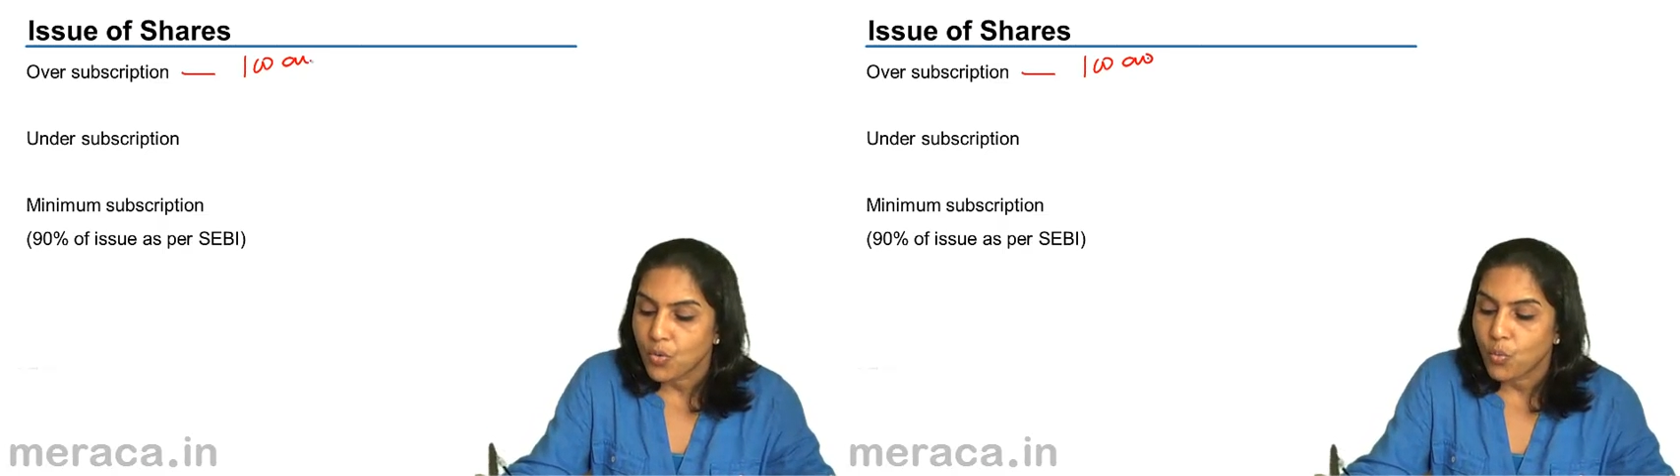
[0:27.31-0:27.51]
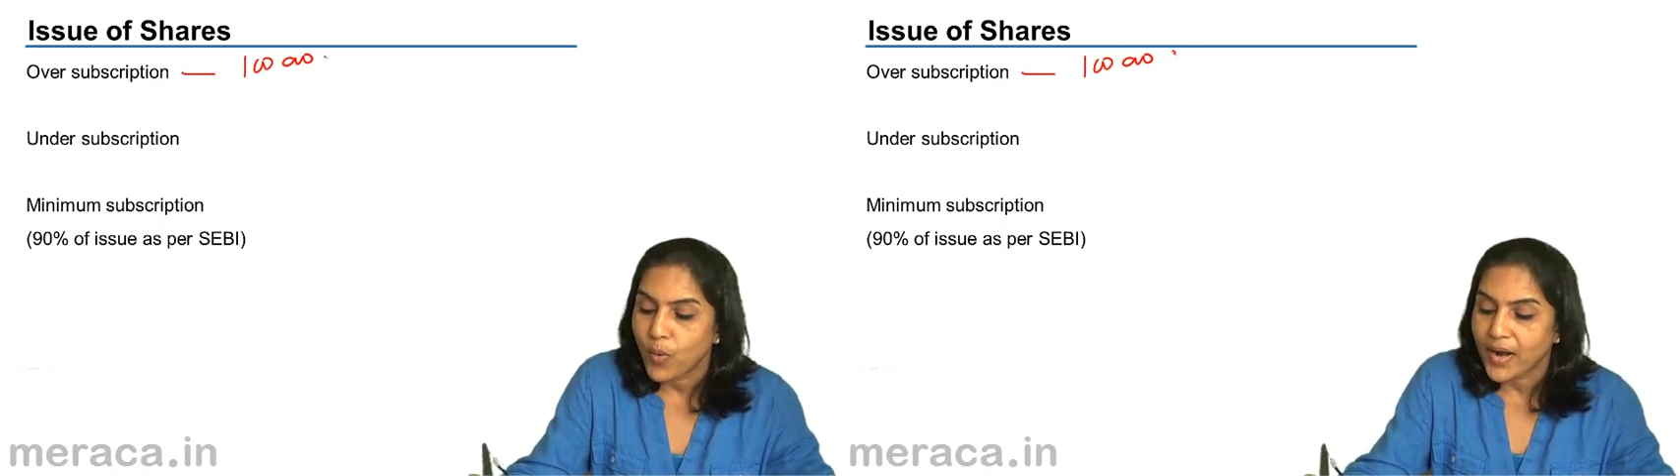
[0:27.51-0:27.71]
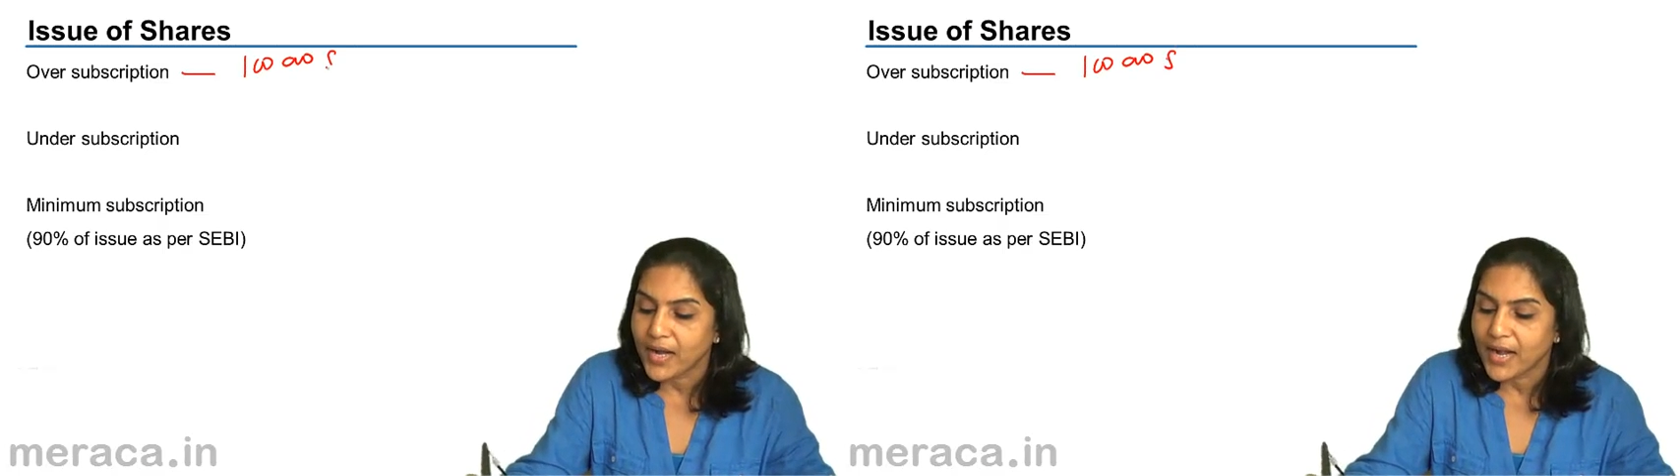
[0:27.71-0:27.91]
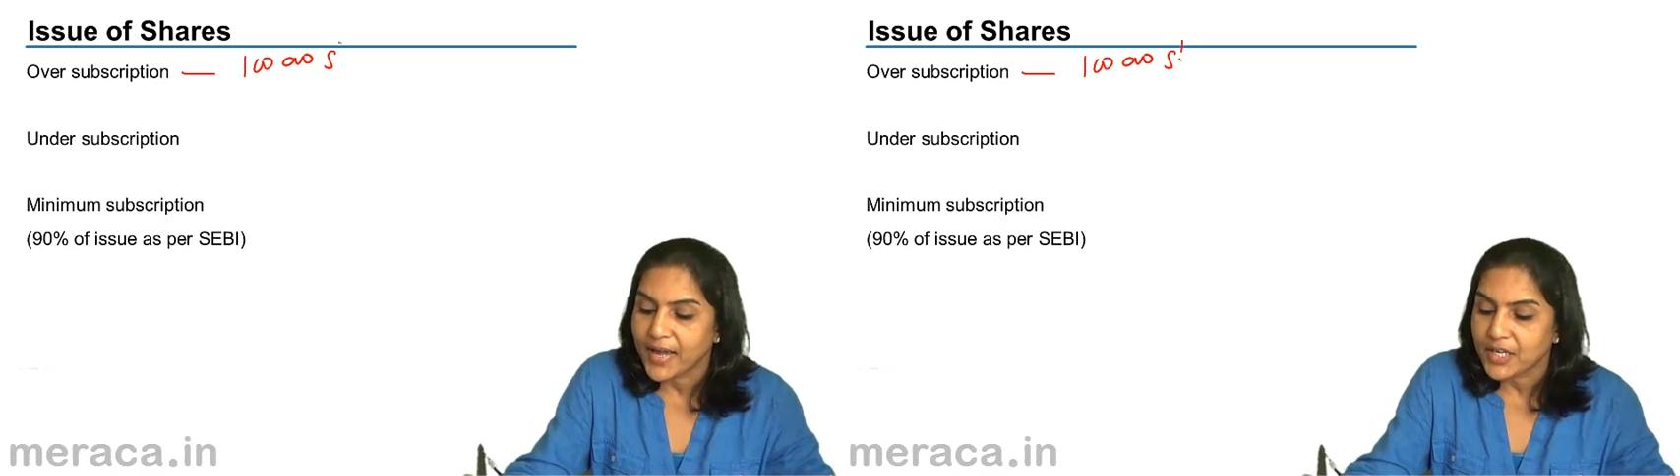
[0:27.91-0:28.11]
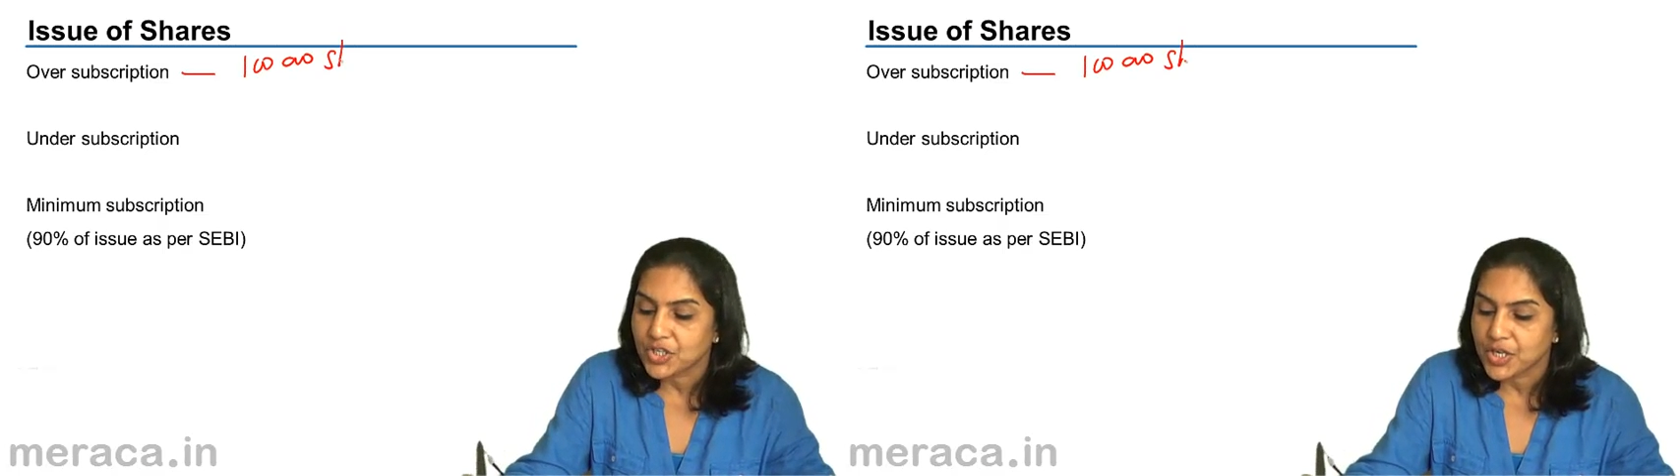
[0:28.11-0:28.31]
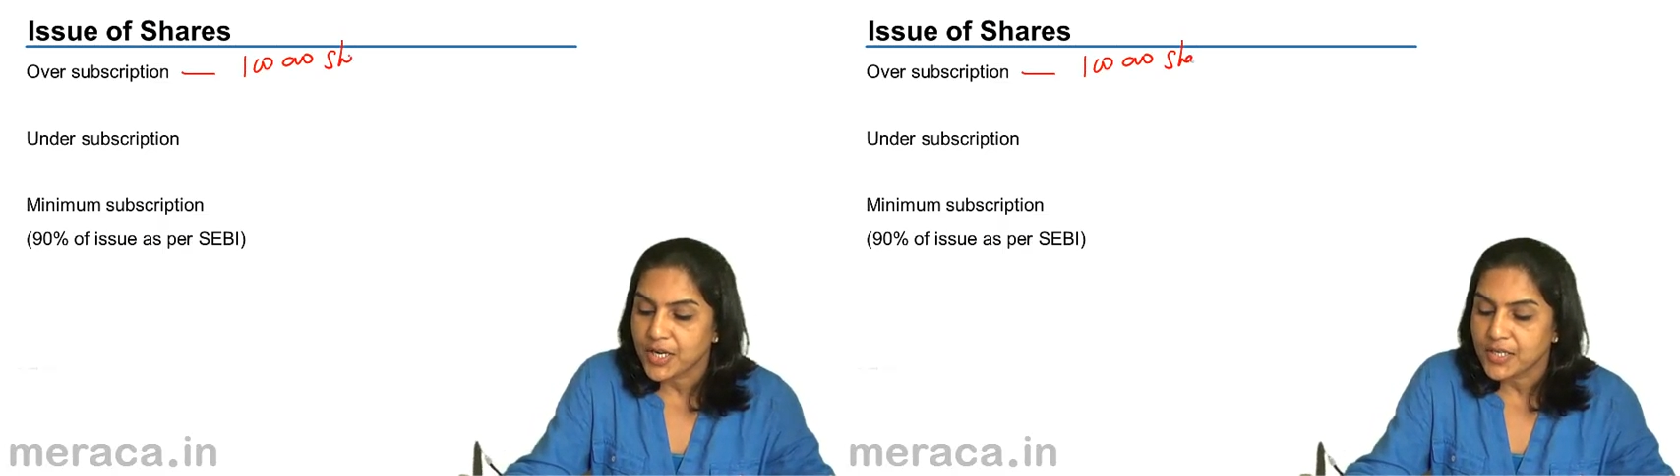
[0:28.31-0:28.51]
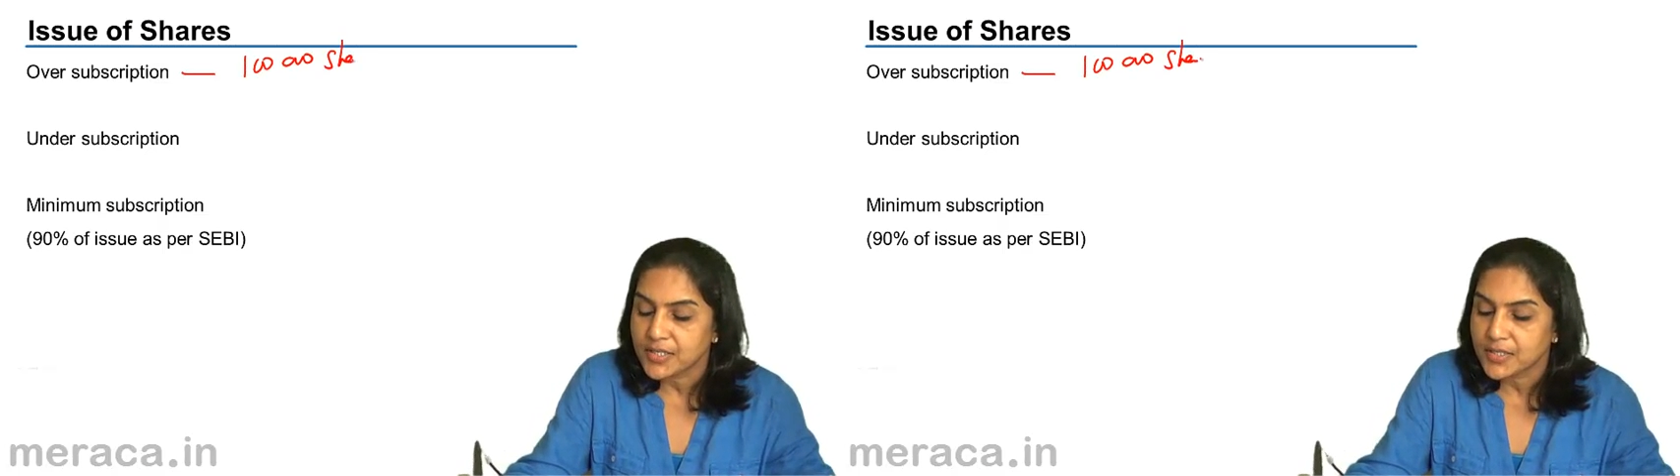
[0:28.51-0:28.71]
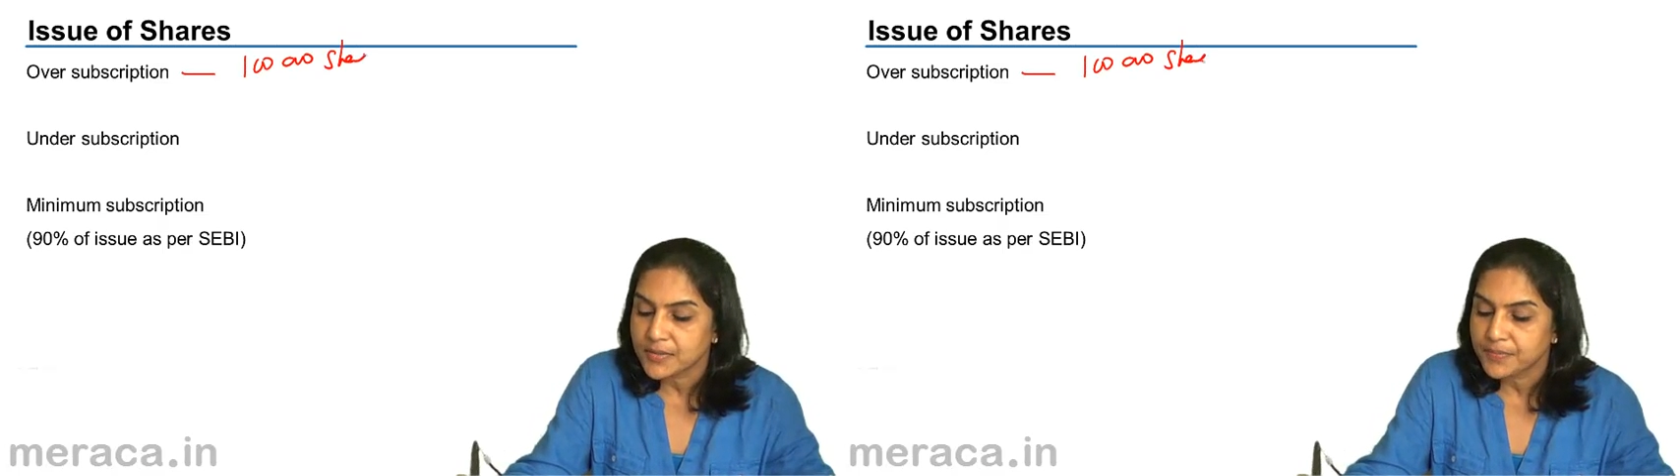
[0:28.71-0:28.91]
1 lakh
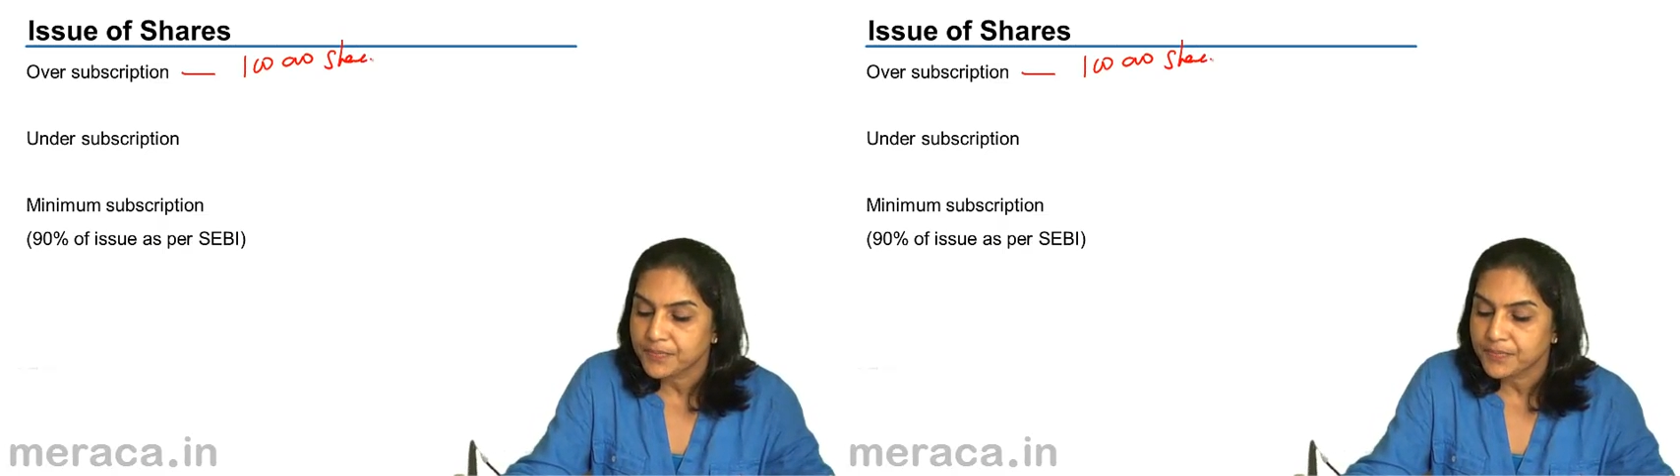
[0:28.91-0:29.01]
shares